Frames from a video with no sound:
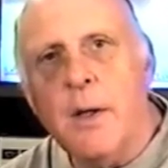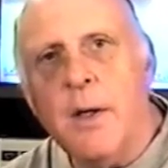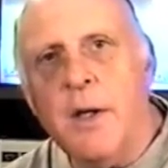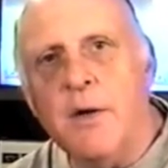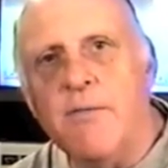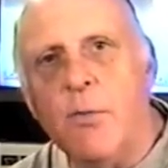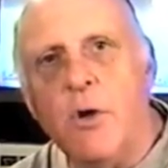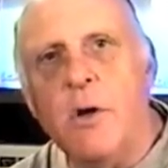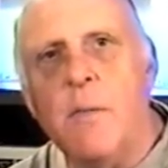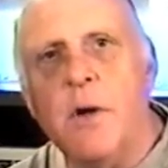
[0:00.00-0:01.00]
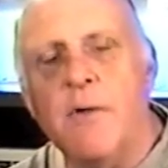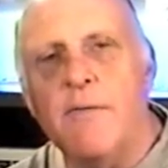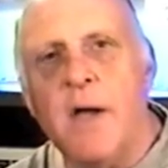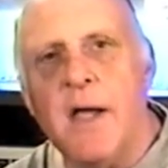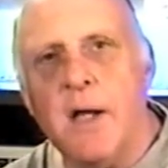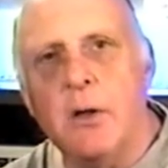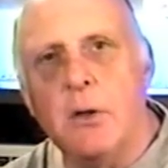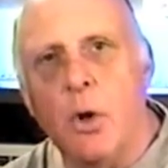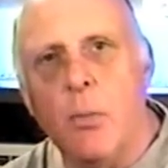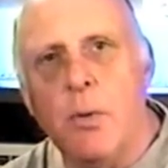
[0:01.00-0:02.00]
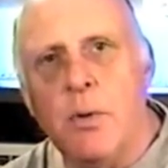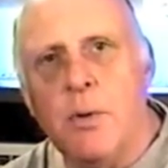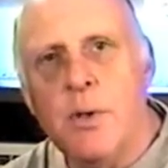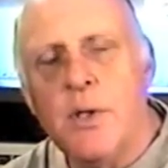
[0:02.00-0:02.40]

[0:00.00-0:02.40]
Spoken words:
in the form of a global,